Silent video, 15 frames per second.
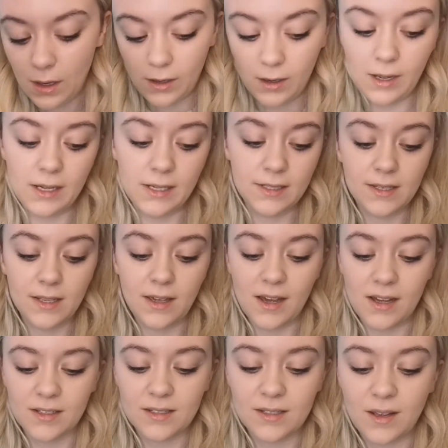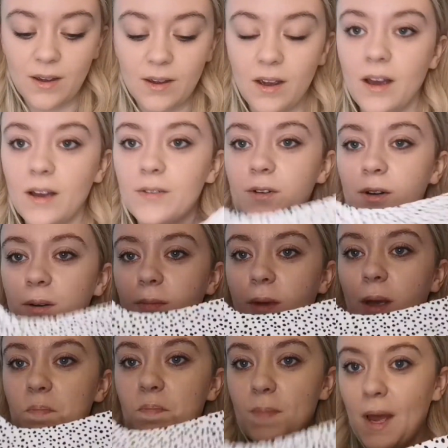Okay, so yeah, so I've got
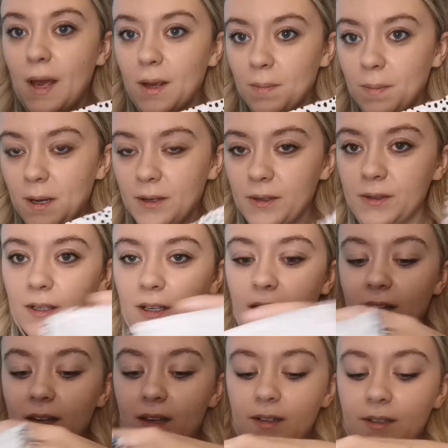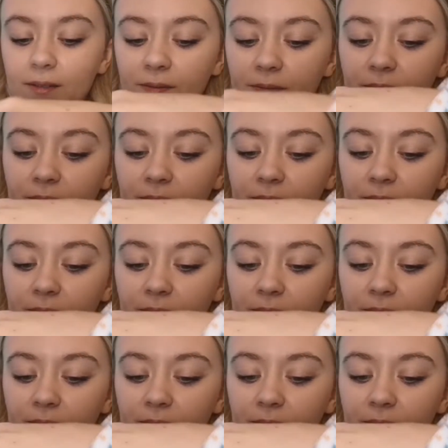my back panel here.